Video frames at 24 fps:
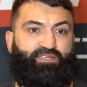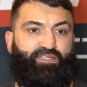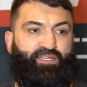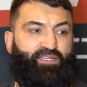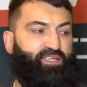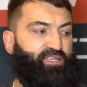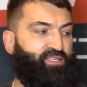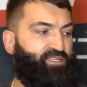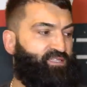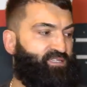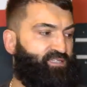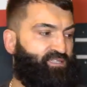I
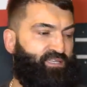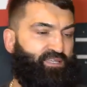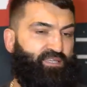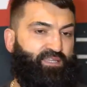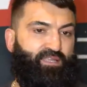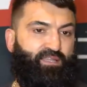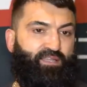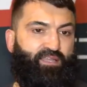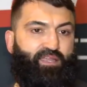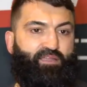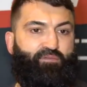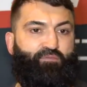didn't see that he
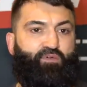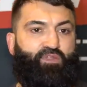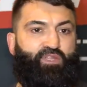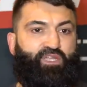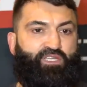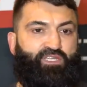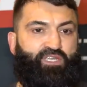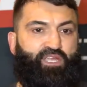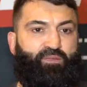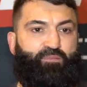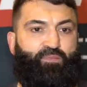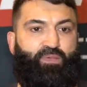like wanna
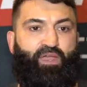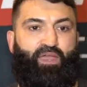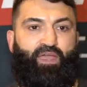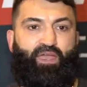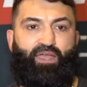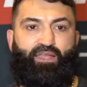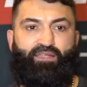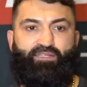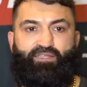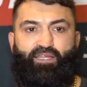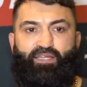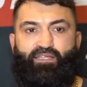shake my
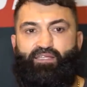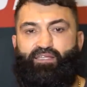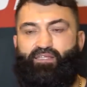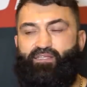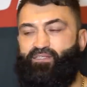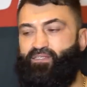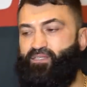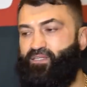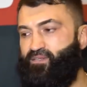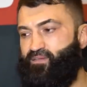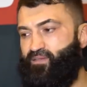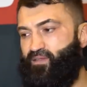hands. I didn't
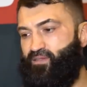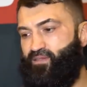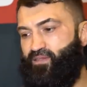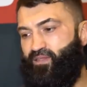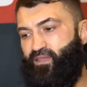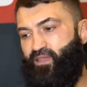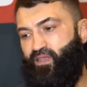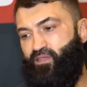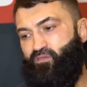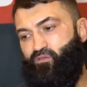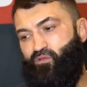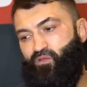see that, and
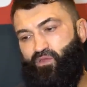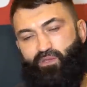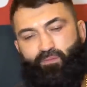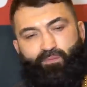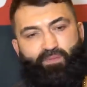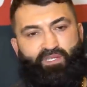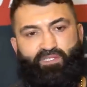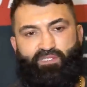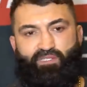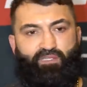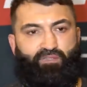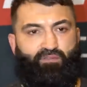I told him,
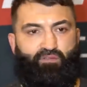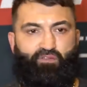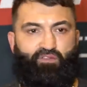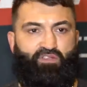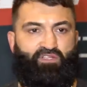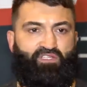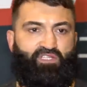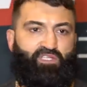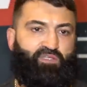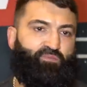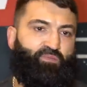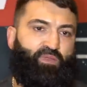listen, no
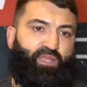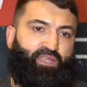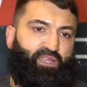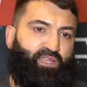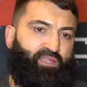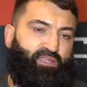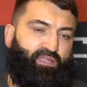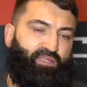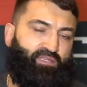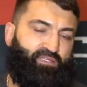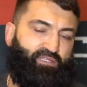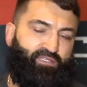disrespect, but
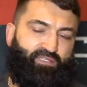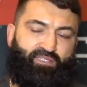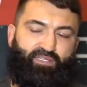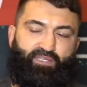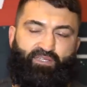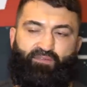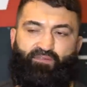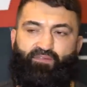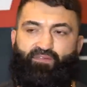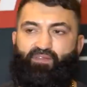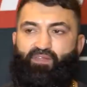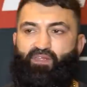I just
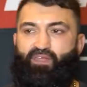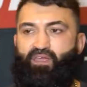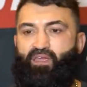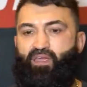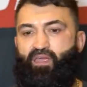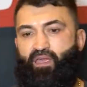didn't see.